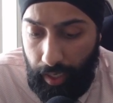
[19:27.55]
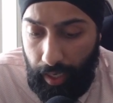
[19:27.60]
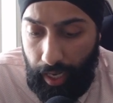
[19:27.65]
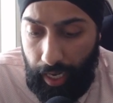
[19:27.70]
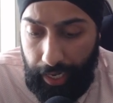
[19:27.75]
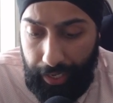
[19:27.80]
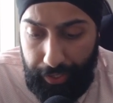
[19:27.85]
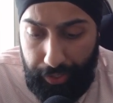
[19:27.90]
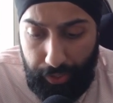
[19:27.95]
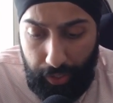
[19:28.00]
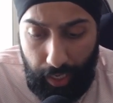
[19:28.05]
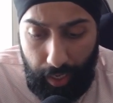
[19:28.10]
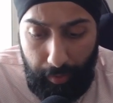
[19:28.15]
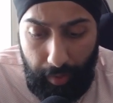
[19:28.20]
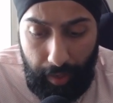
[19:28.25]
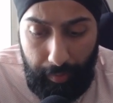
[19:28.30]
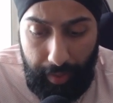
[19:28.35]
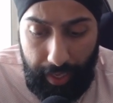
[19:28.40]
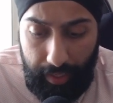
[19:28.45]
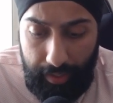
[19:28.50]
I try my
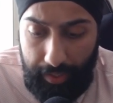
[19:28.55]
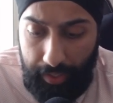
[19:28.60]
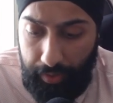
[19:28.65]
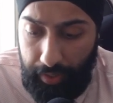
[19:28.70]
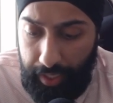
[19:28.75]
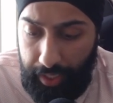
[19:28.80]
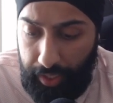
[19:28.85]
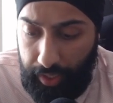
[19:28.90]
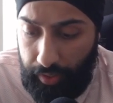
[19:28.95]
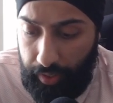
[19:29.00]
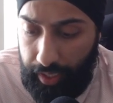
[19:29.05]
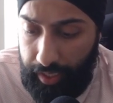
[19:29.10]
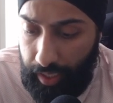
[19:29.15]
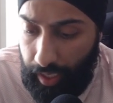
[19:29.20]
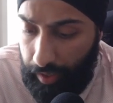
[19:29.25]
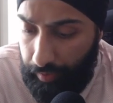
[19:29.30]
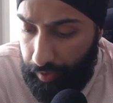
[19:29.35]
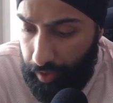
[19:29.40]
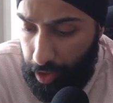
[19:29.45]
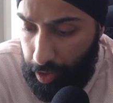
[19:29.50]
best to integrate
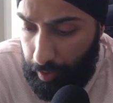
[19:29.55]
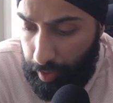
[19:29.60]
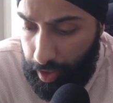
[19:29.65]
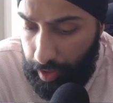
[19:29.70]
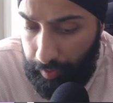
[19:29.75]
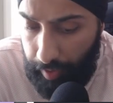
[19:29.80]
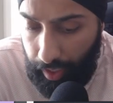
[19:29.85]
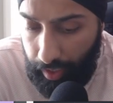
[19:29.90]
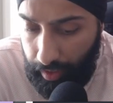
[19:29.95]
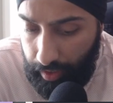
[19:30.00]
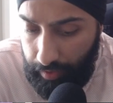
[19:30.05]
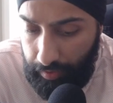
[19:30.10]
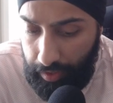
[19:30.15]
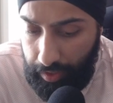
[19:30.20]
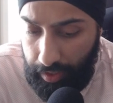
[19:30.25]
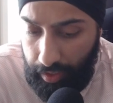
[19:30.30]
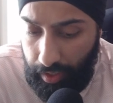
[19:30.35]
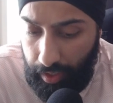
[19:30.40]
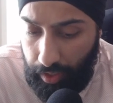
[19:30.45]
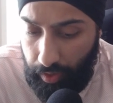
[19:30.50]
diverse perspectives
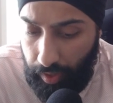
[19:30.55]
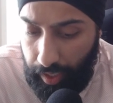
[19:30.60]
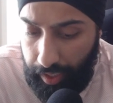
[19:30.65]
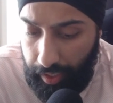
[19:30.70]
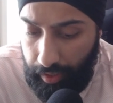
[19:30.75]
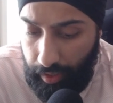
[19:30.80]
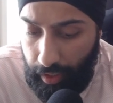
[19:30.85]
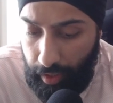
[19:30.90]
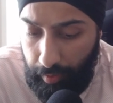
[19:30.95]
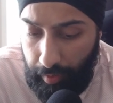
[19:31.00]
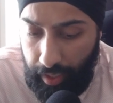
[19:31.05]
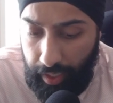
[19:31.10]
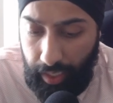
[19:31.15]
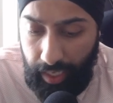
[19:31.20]
into the curriculum,